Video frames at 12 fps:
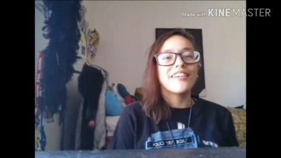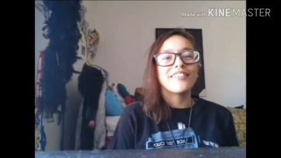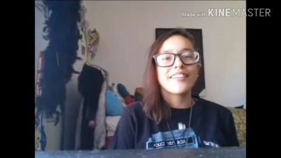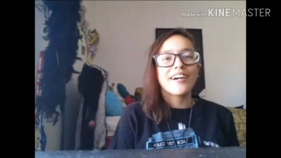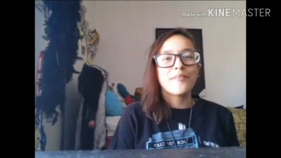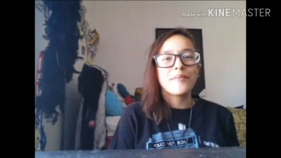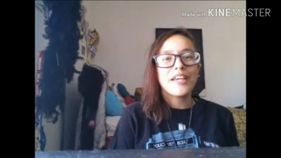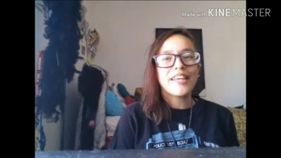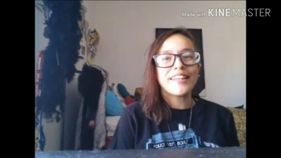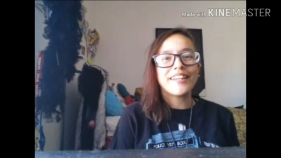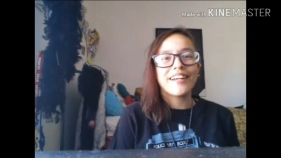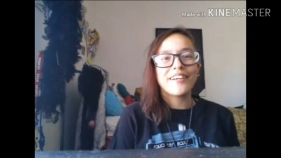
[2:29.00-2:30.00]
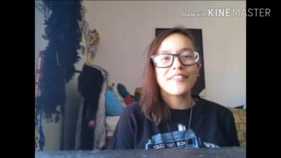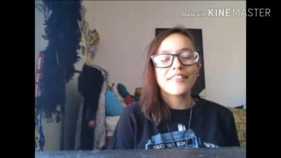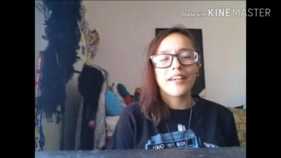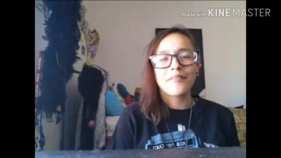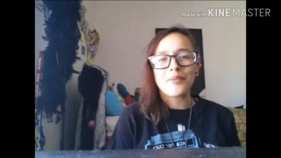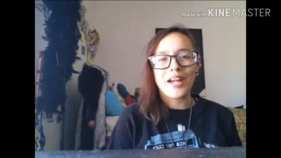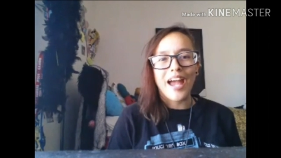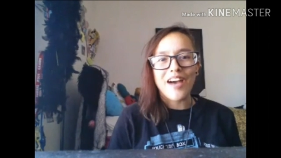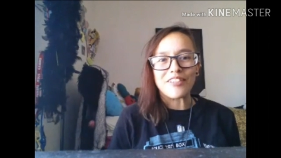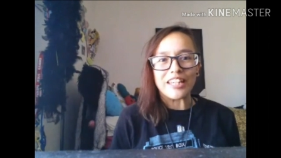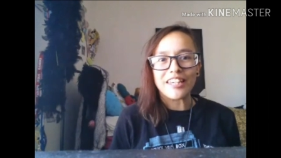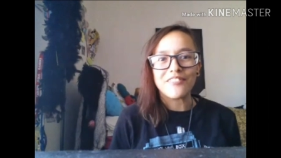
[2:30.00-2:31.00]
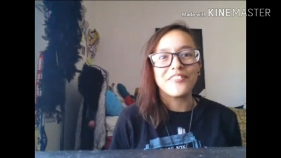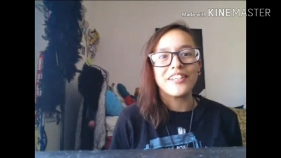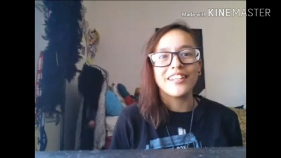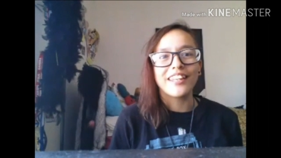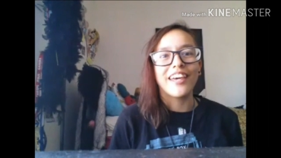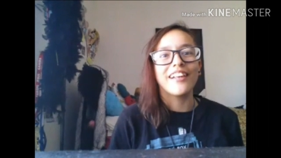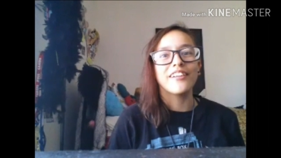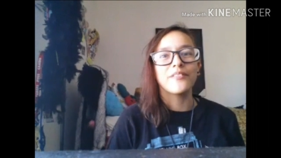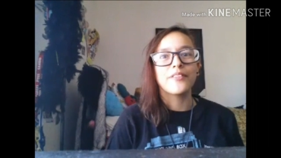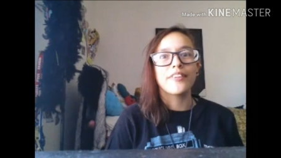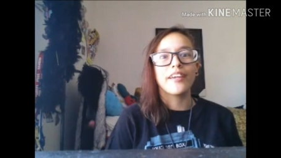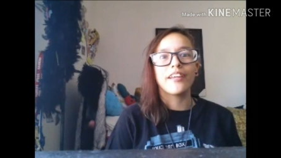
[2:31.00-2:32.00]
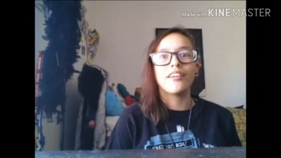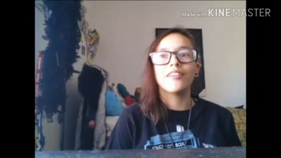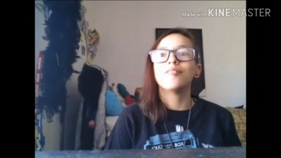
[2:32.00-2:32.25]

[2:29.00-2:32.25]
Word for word: they stopped me, and then I was like, but I have a gift, and Kellin was like,